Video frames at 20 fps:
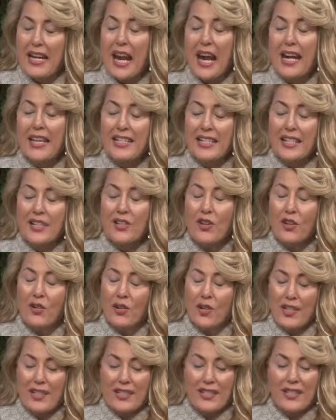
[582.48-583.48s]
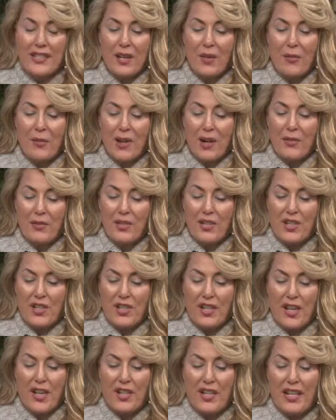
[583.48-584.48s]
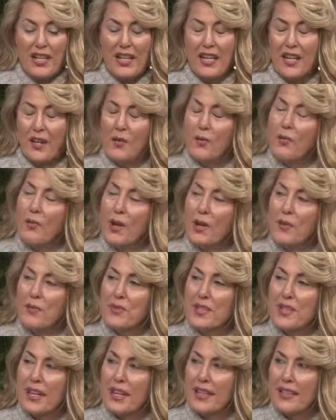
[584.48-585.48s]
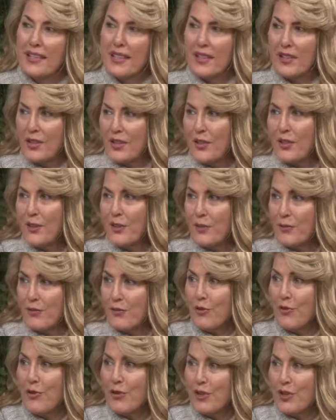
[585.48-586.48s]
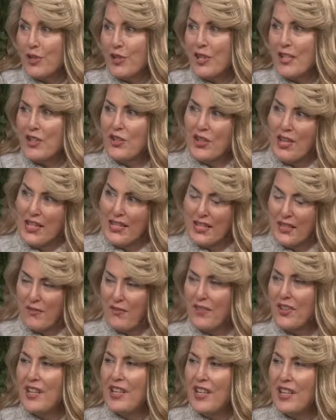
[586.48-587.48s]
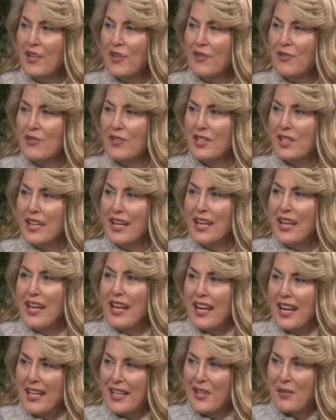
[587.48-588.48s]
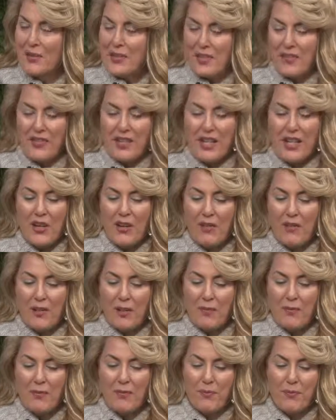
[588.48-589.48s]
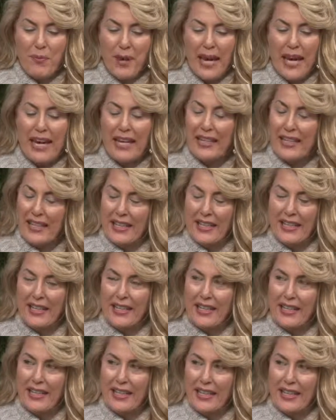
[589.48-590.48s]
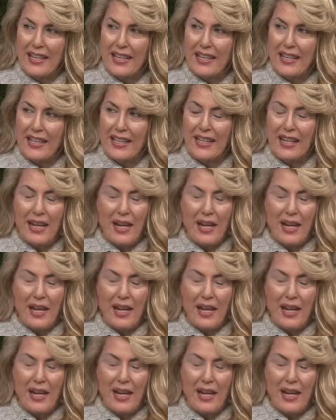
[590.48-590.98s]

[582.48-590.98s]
I did notice when I was looking on the website that the herb foraging, you had some videos, and there was a video of them panning the